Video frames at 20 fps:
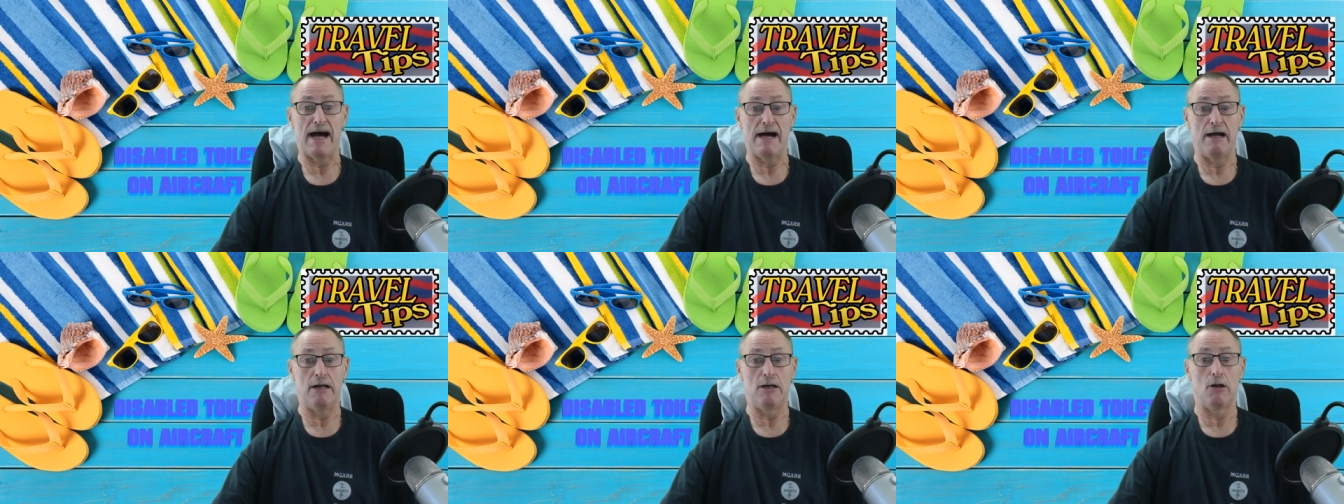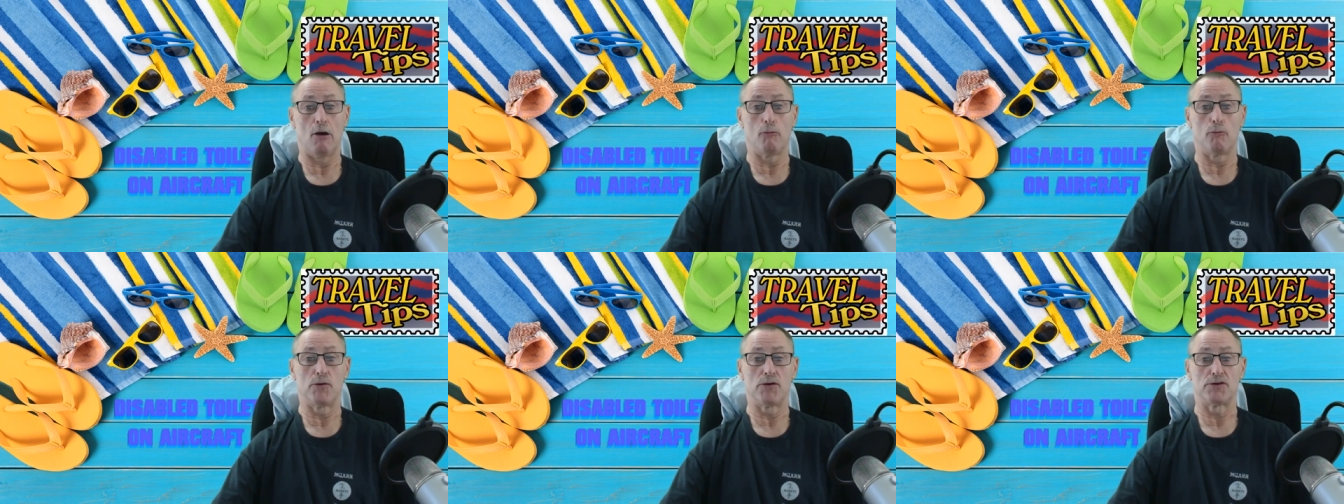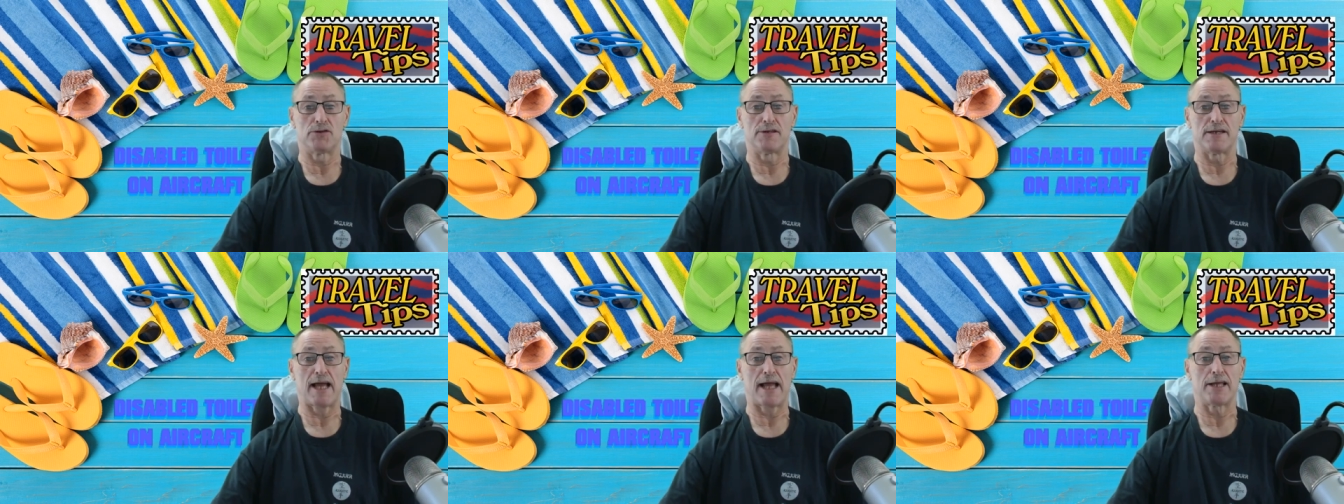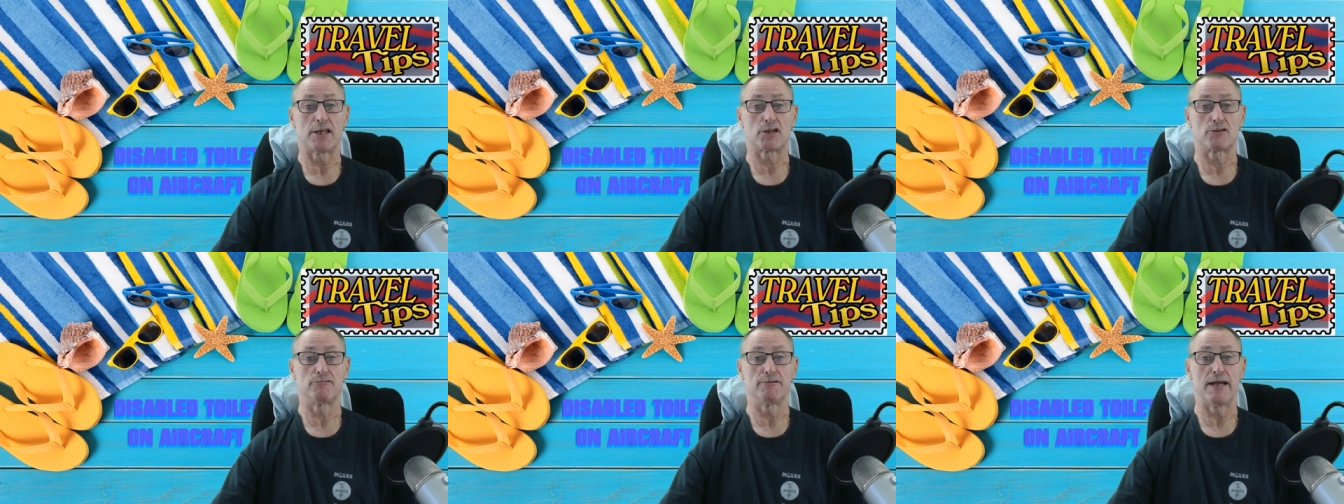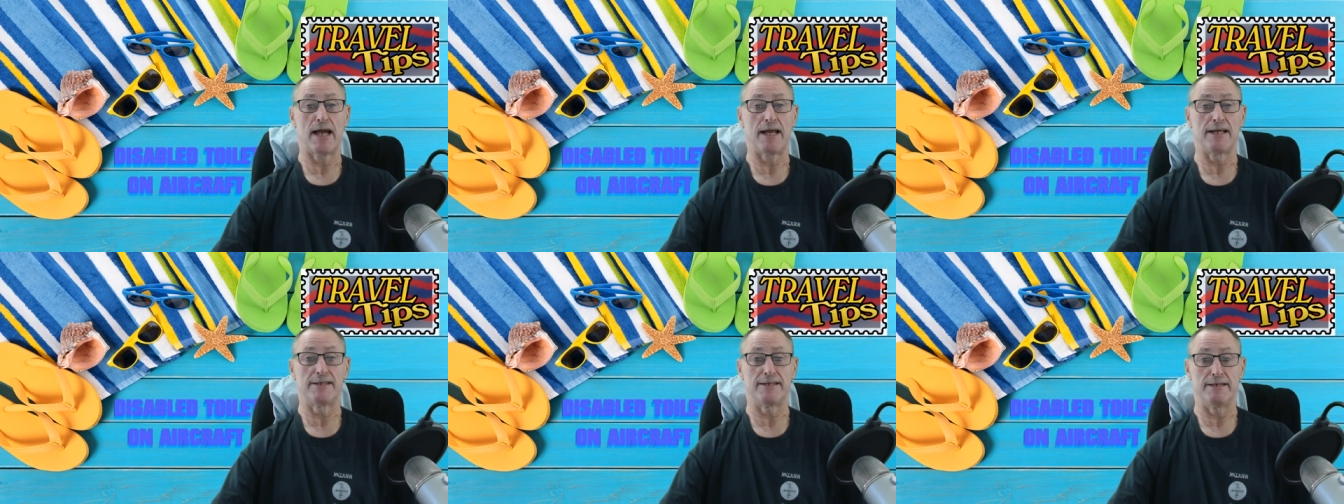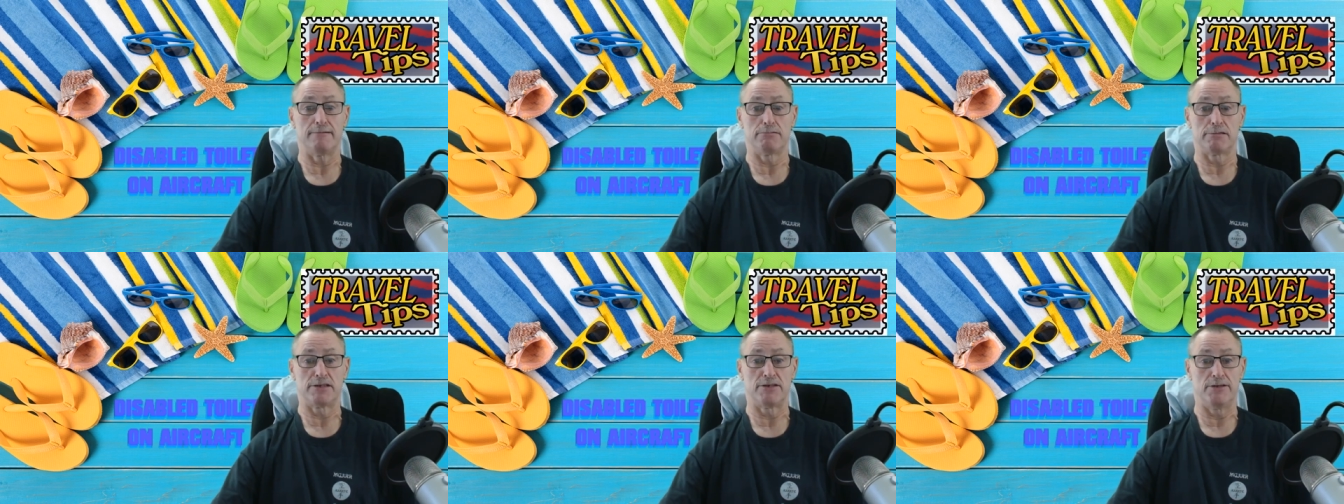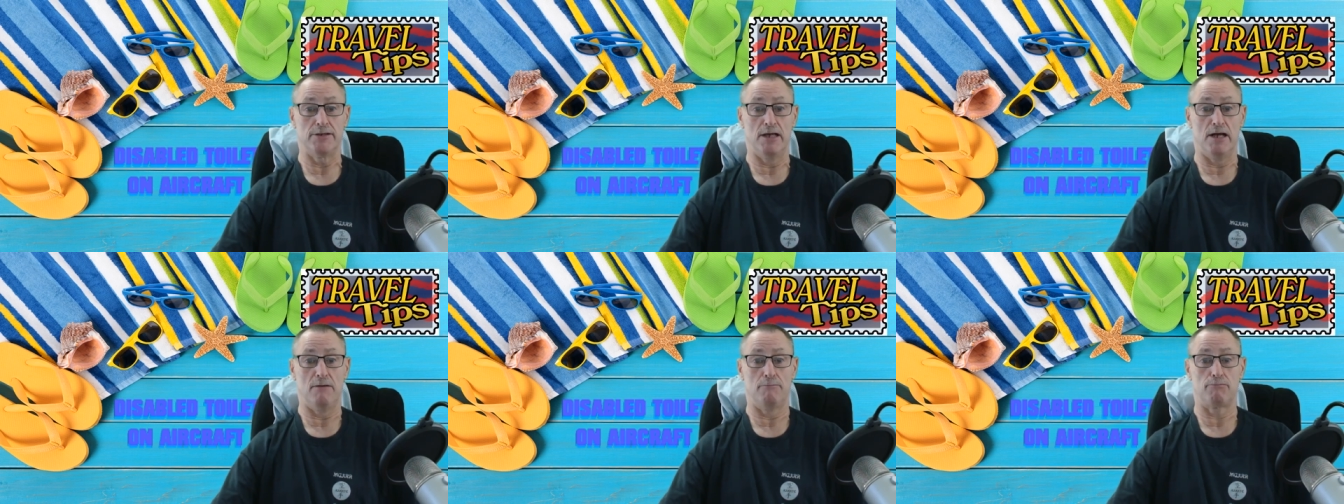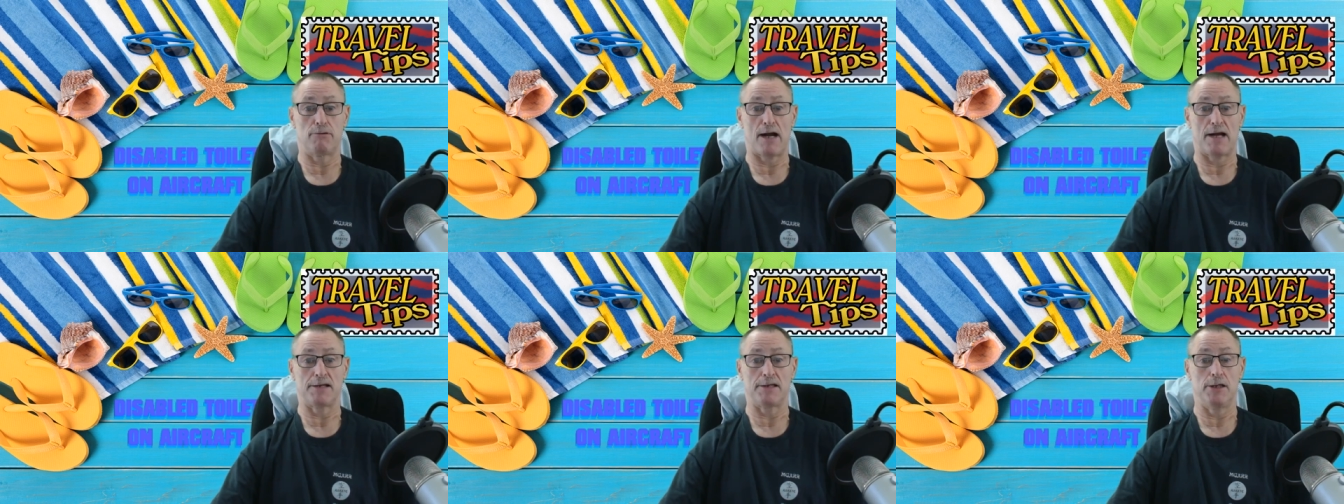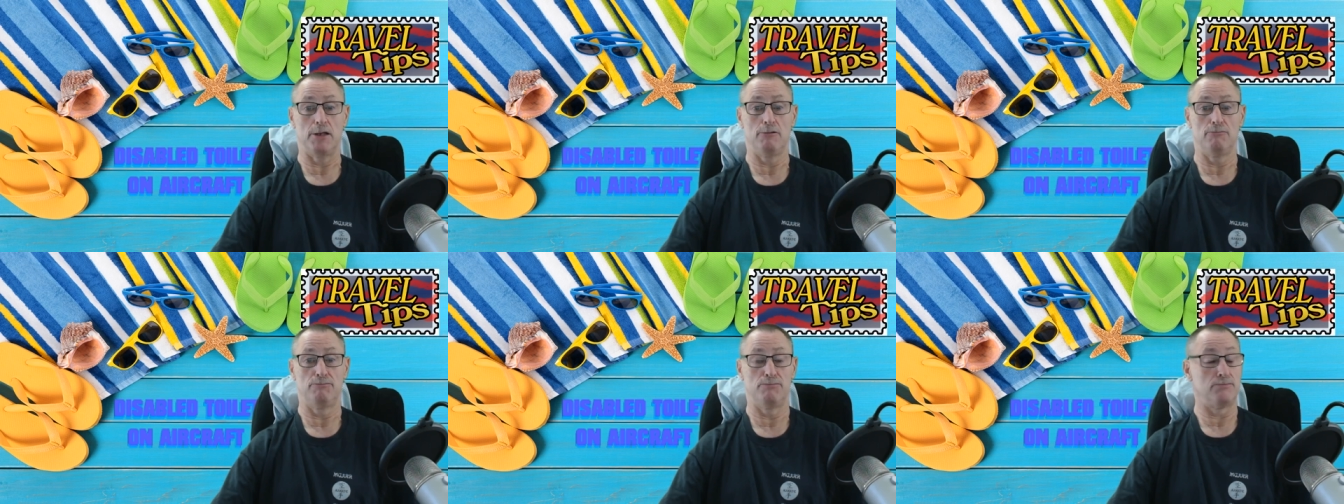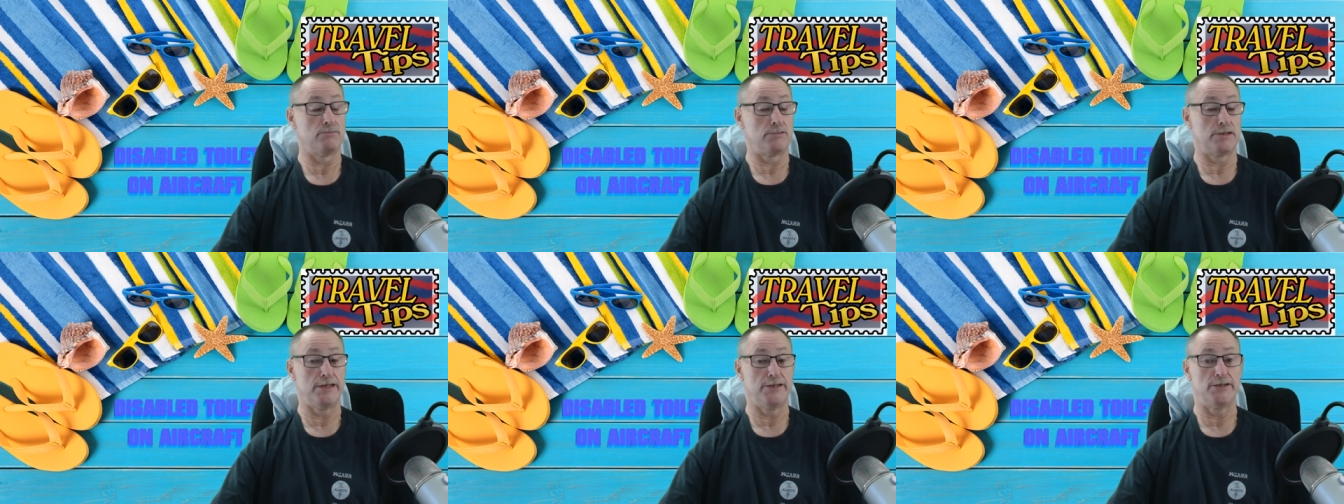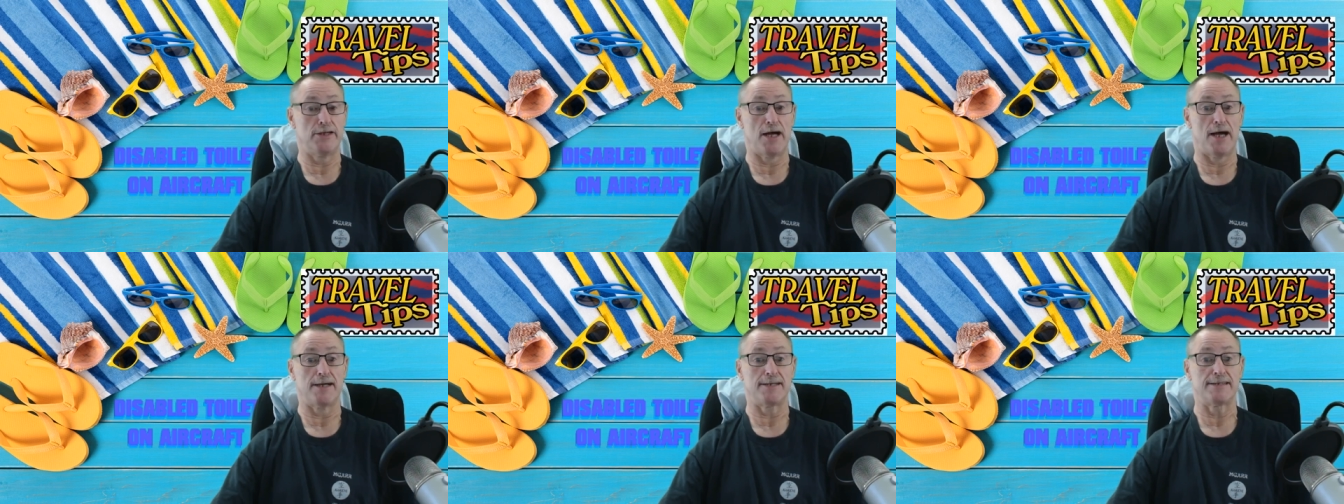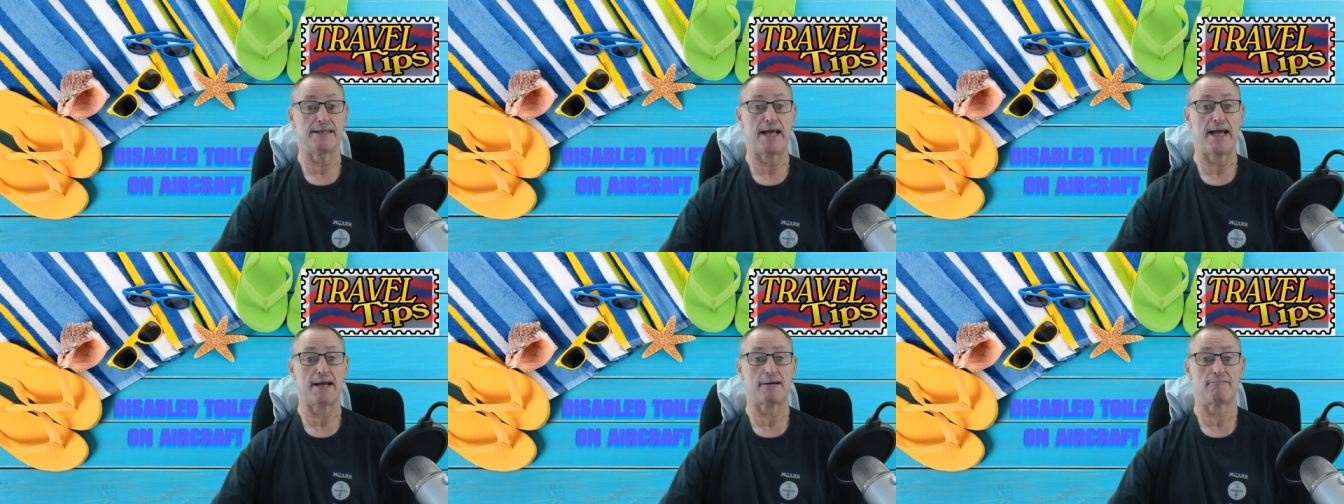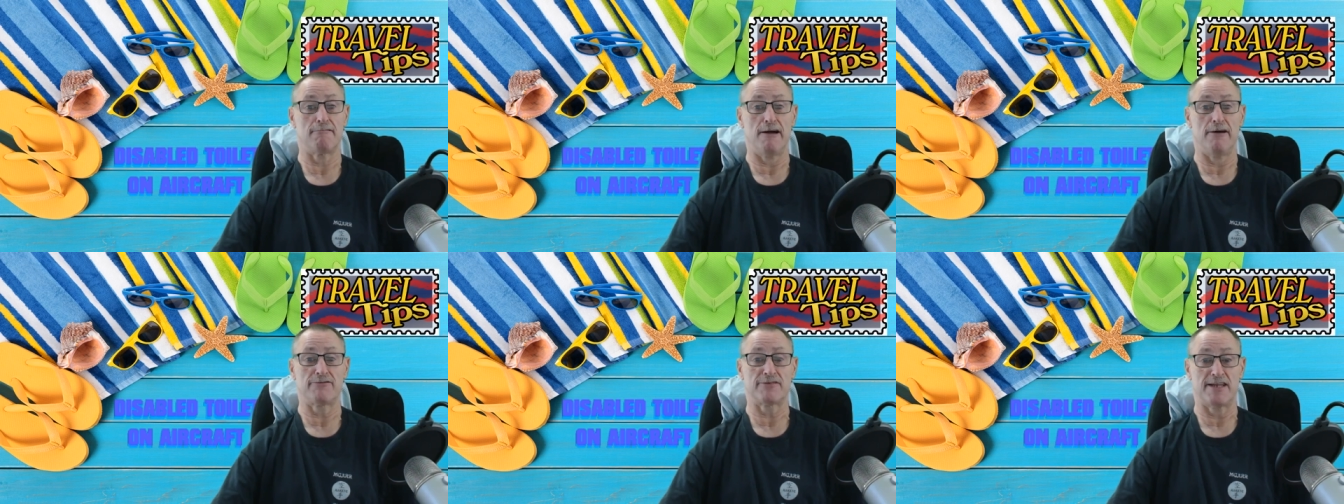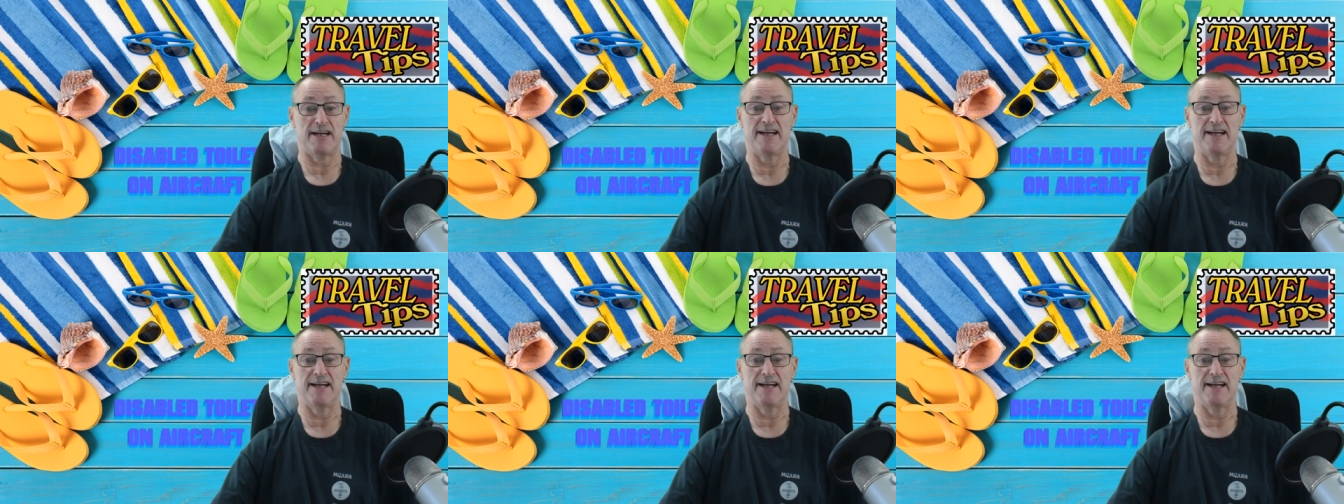along with the A380, which is a brand new designed aircraft.